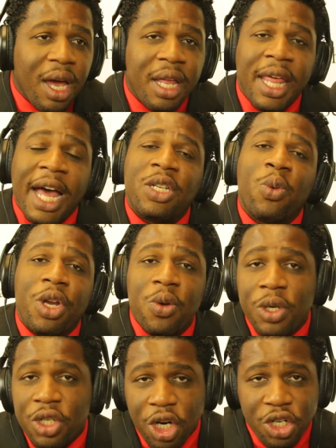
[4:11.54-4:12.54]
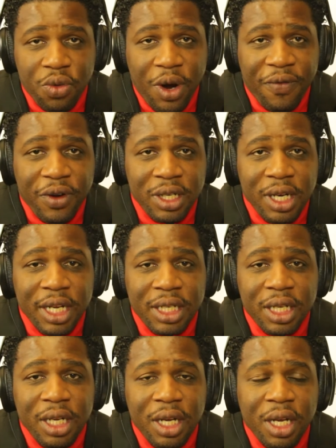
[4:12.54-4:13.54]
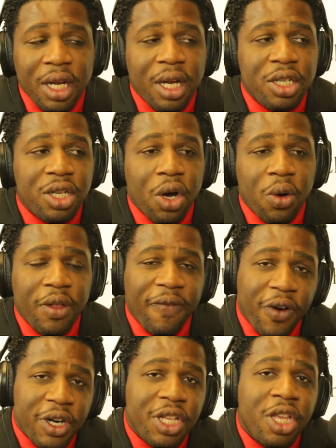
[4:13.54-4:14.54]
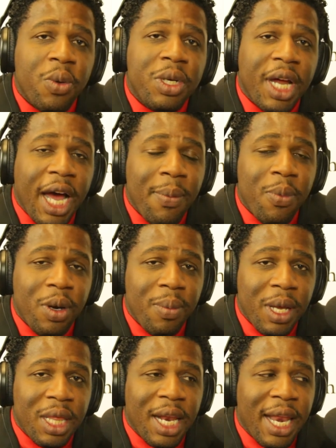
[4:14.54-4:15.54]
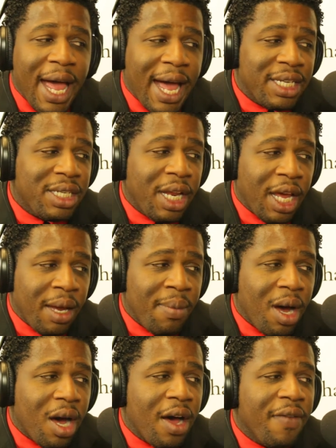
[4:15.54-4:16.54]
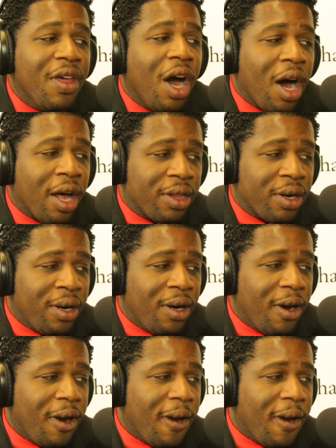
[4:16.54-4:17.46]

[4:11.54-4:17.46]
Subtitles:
and that's where you would start your reference list. So the first thing you would type would be the last name of the author,